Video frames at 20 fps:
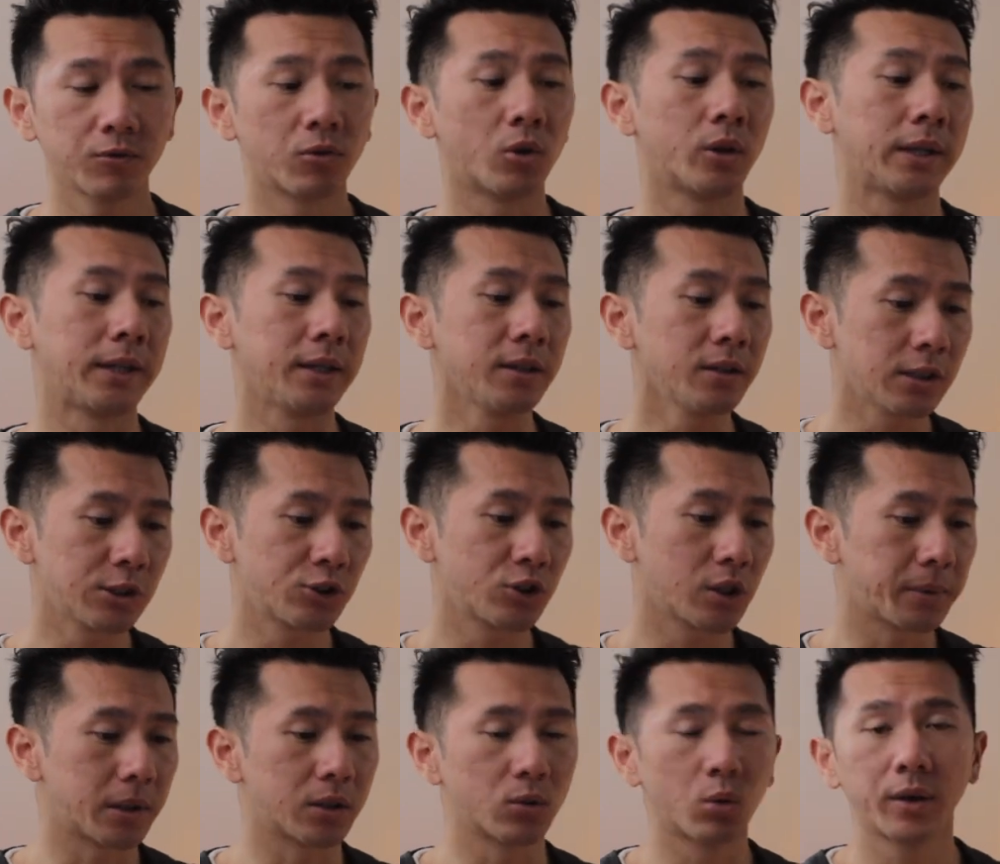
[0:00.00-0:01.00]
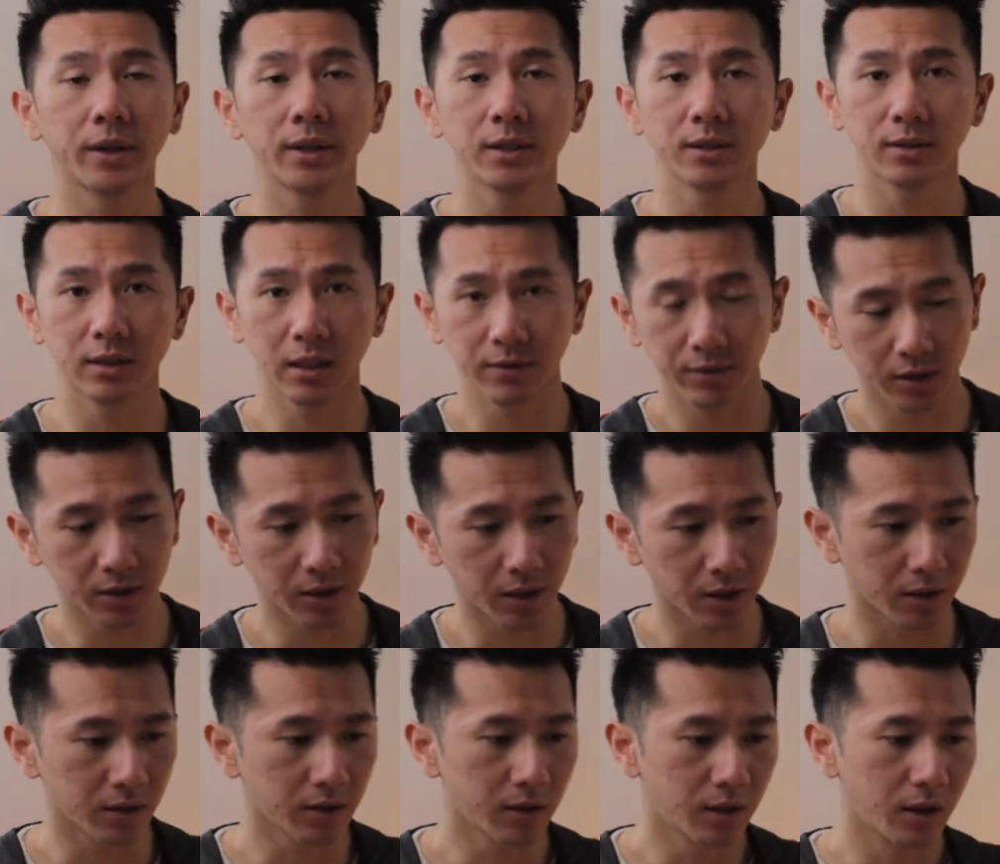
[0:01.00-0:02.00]
for an internship in
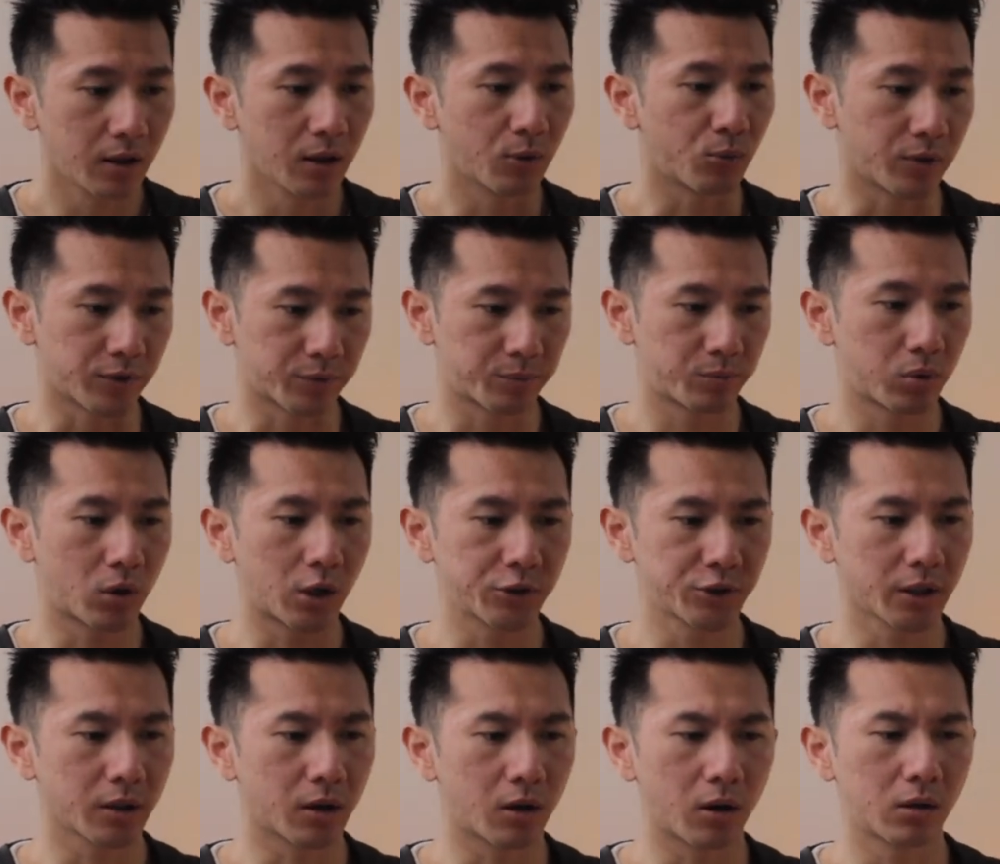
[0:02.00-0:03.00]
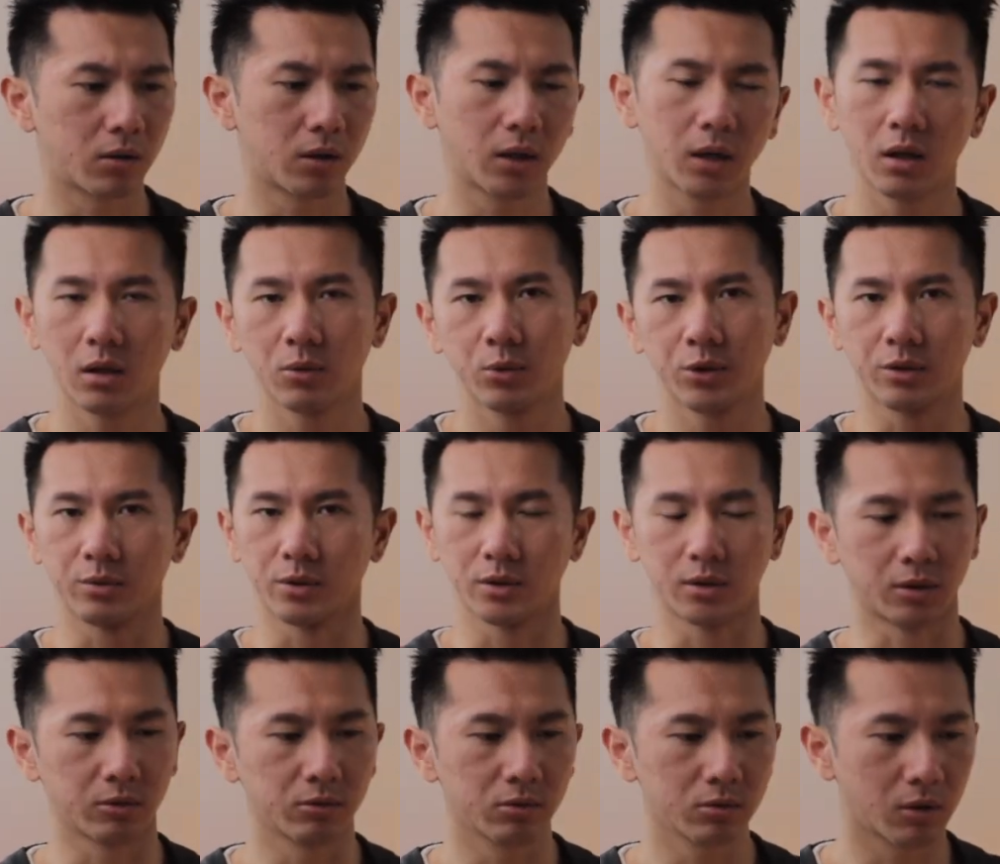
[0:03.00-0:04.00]
2017 with Project Aura, which was
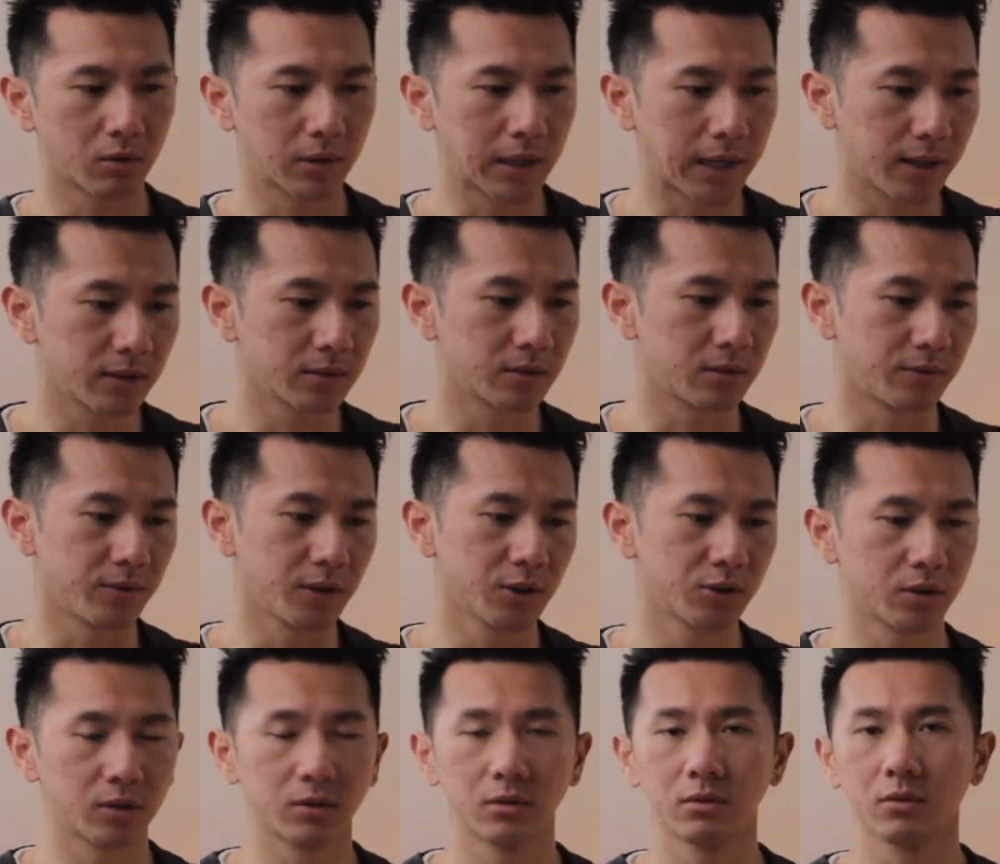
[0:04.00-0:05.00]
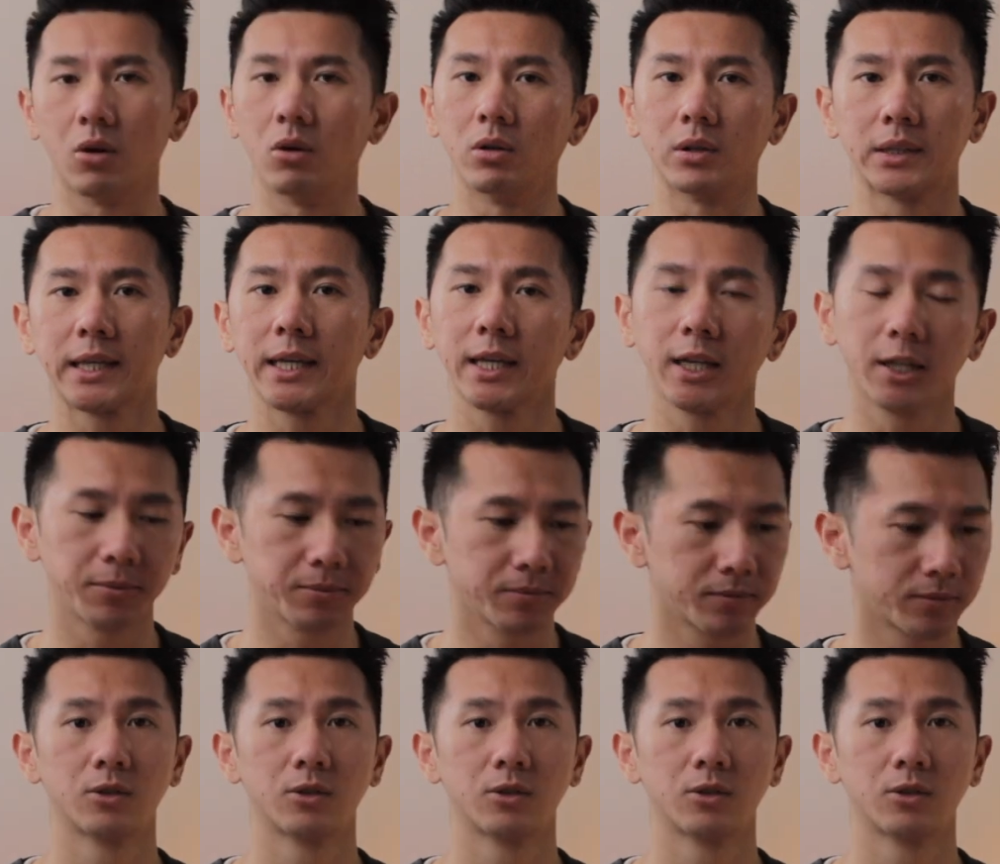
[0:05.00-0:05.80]
the Google Glass division or team.